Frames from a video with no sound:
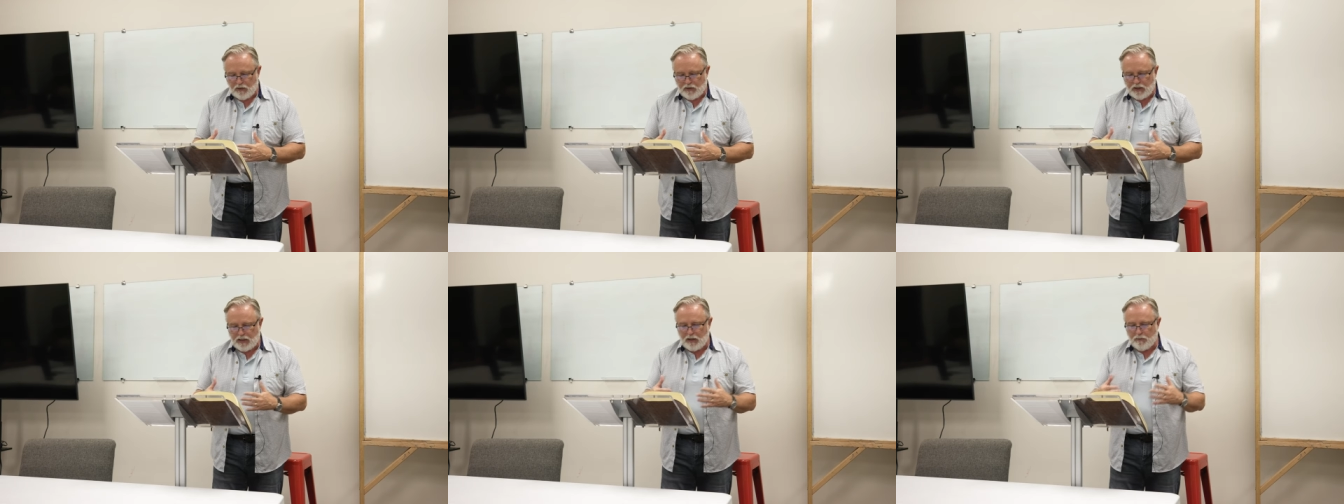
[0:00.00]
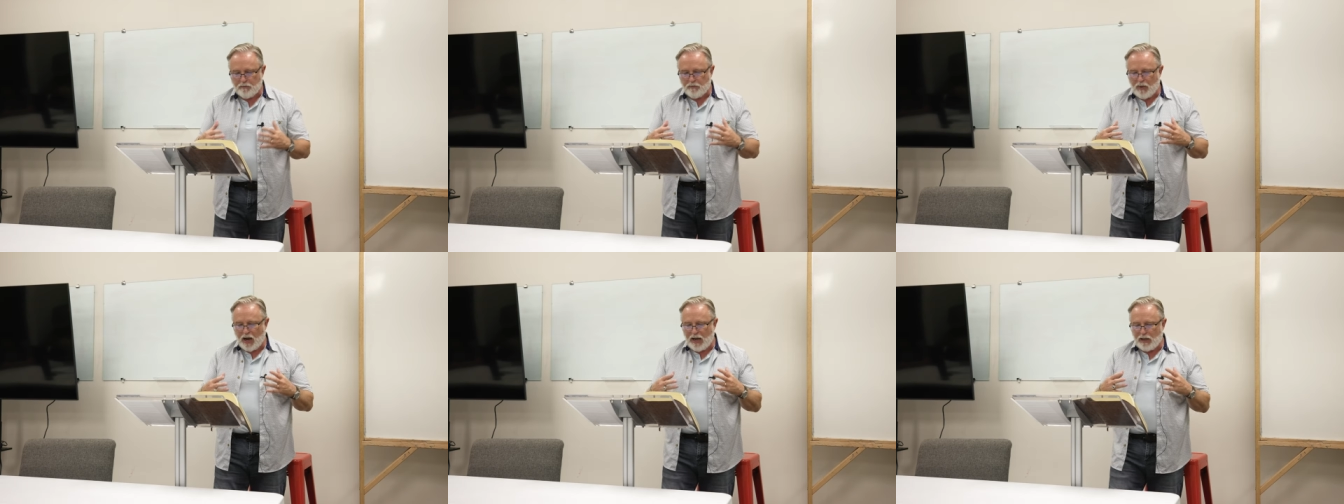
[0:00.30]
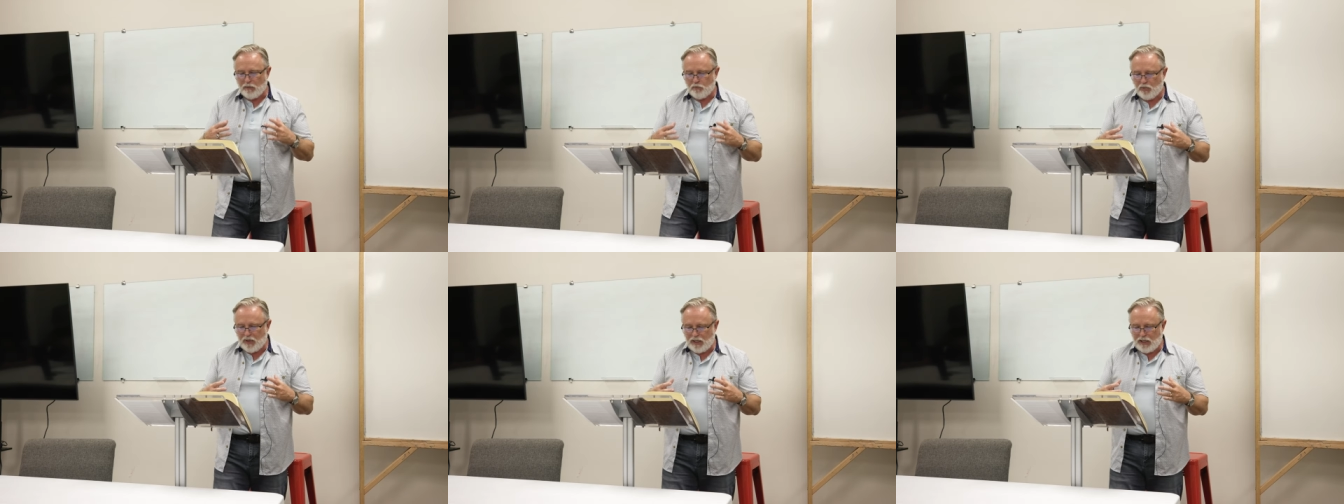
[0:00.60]
that it
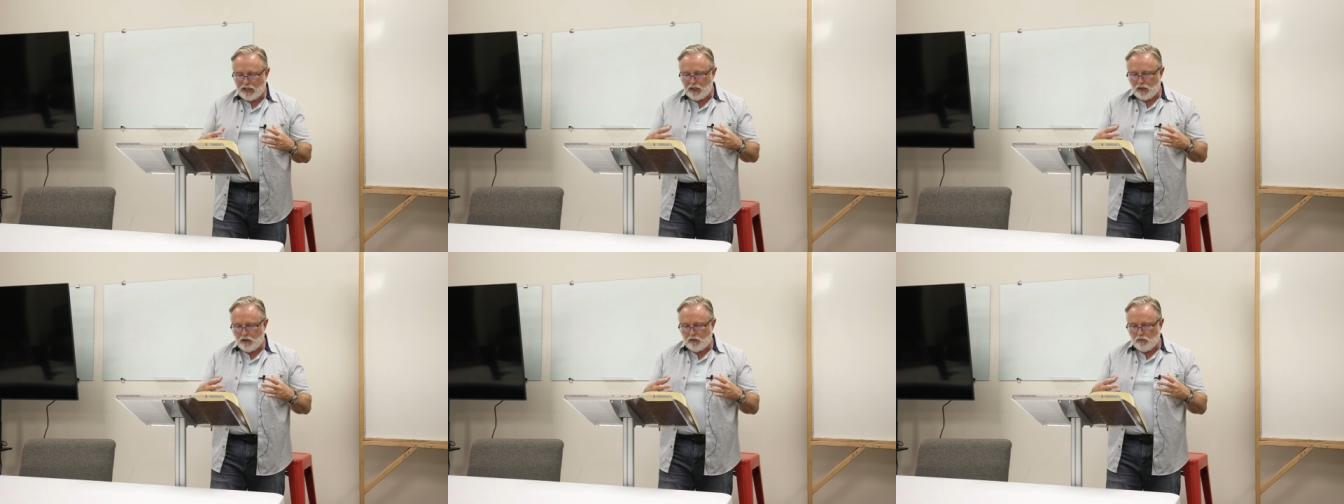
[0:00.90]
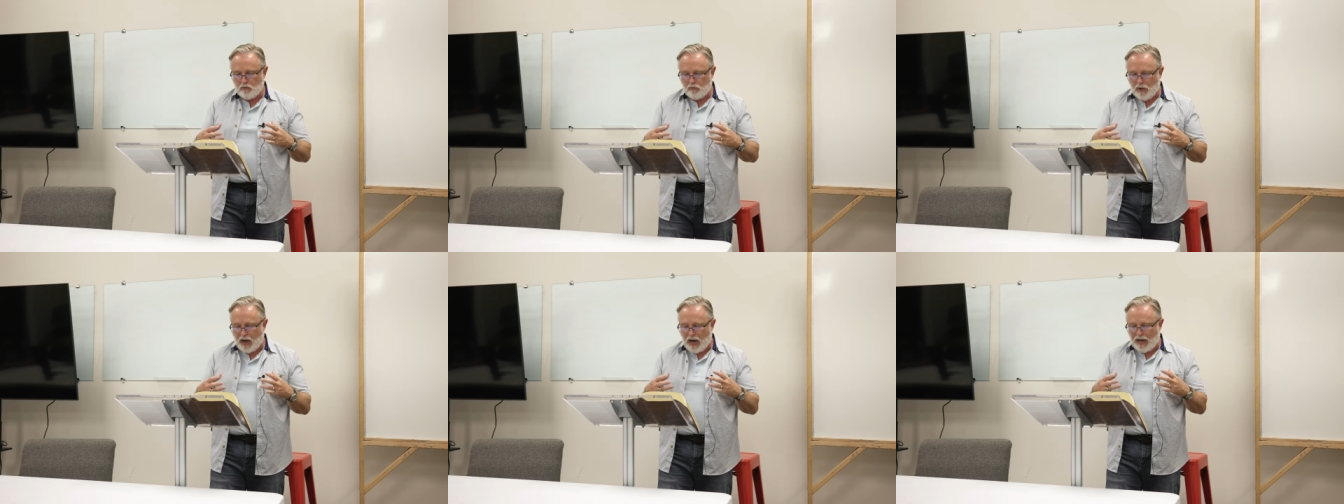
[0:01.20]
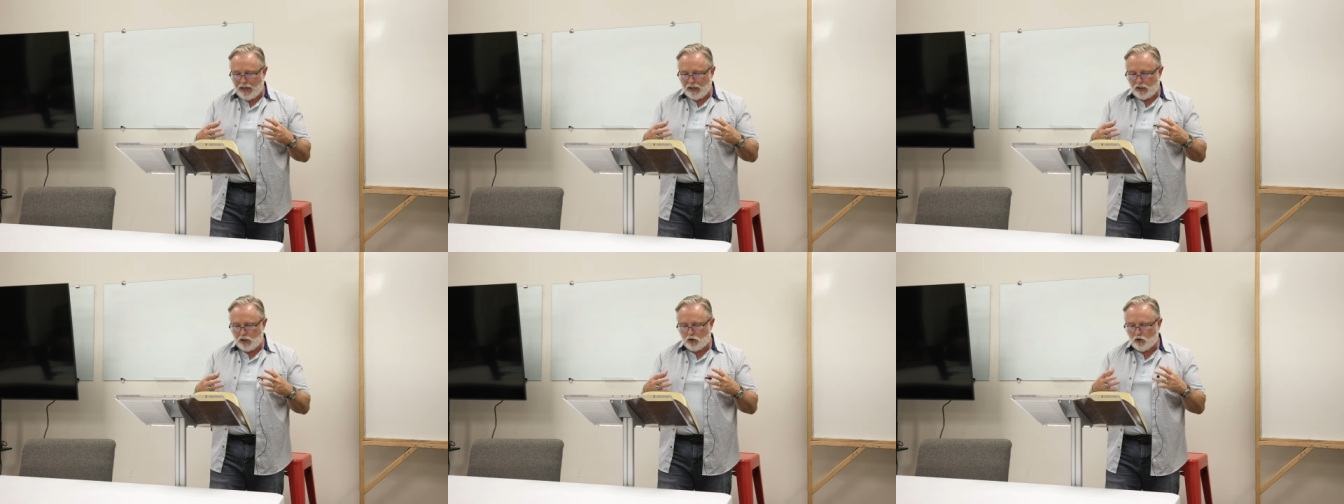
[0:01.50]
might be
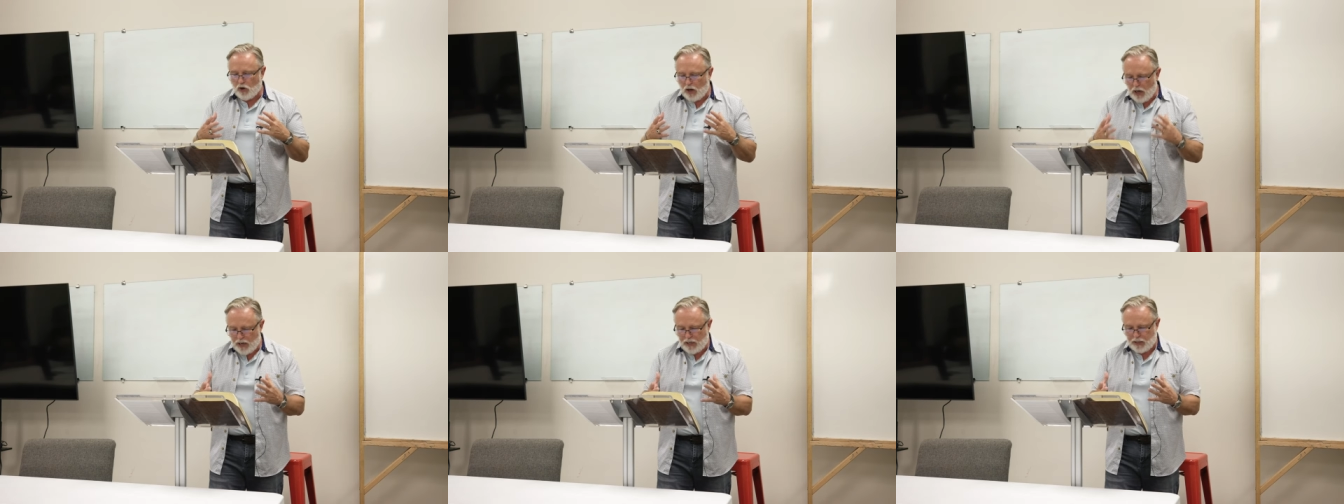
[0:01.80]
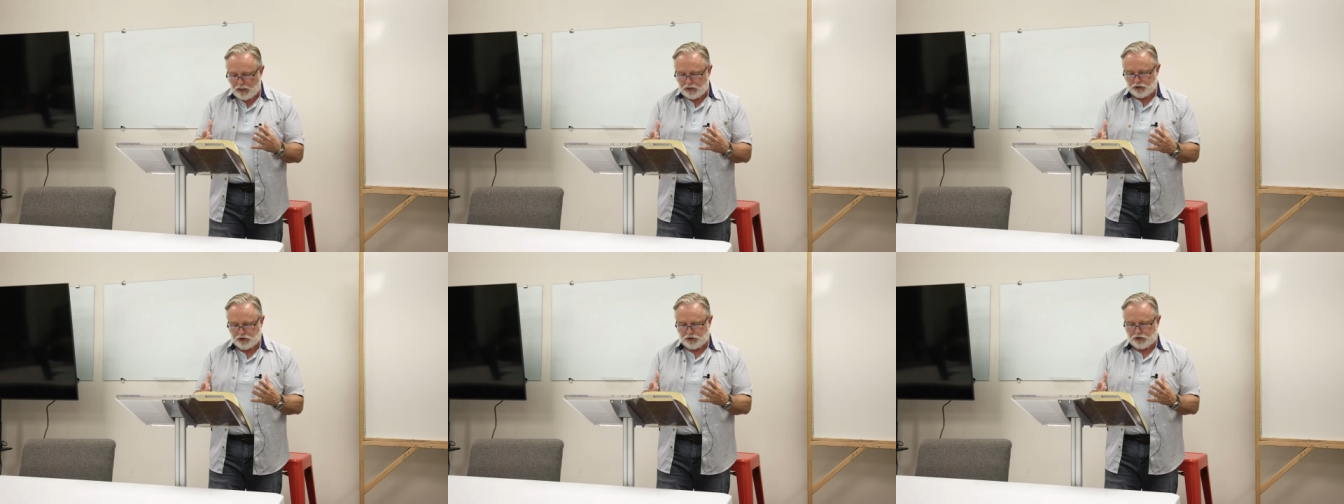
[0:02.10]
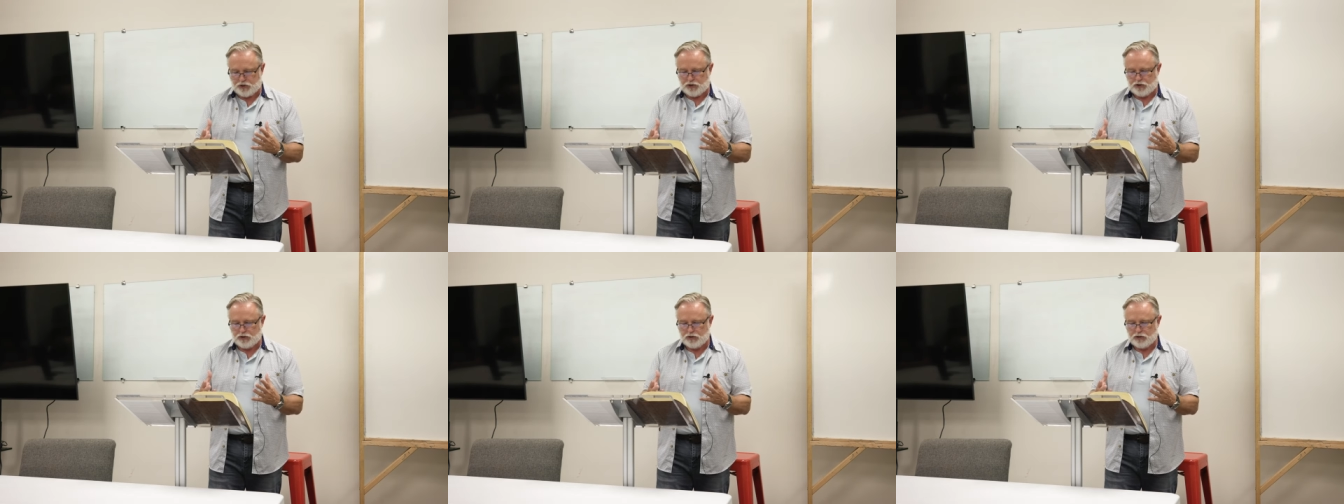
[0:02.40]
by
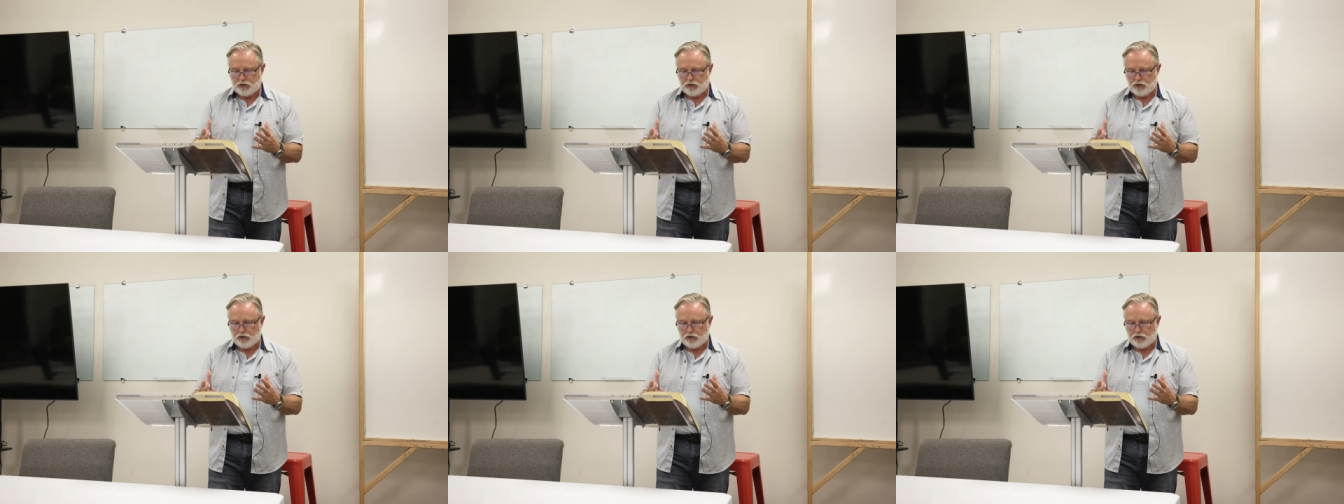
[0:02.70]
grace